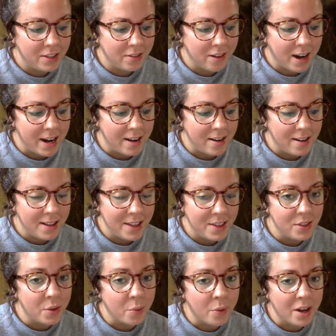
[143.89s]
grade,
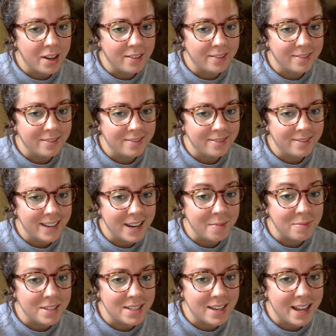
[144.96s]
the one
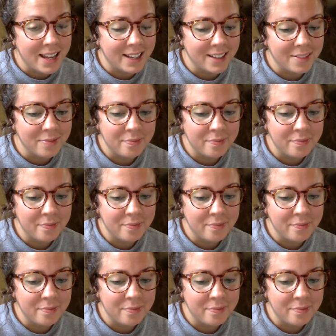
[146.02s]
named Nick.